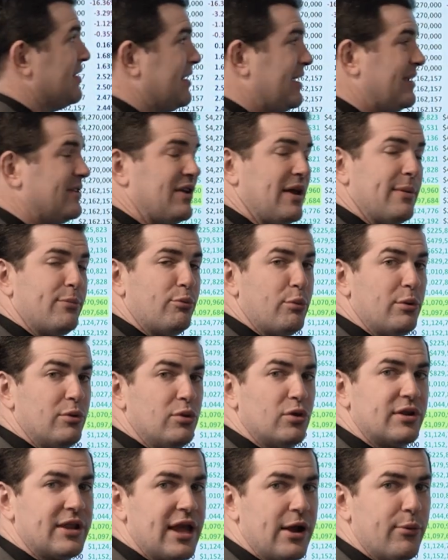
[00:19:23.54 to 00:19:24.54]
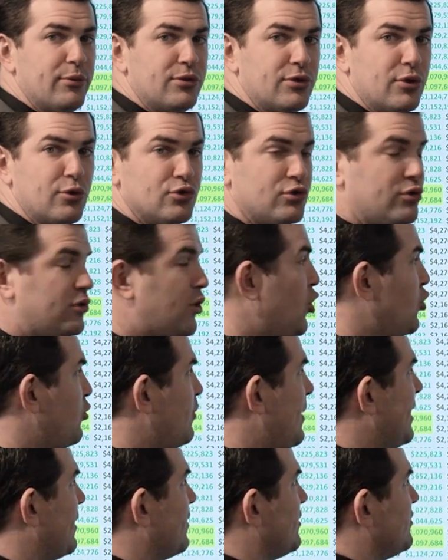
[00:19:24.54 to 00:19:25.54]
the example we looked at with those loan
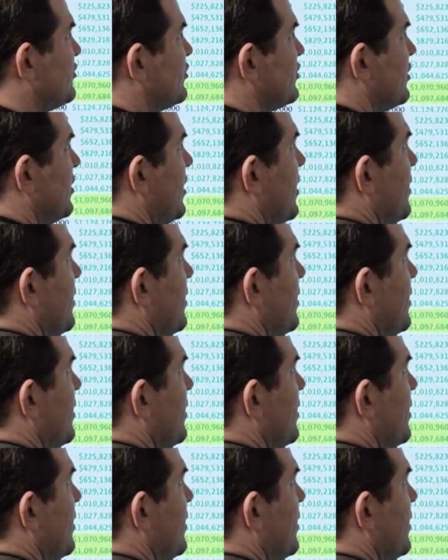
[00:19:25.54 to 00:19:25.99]
models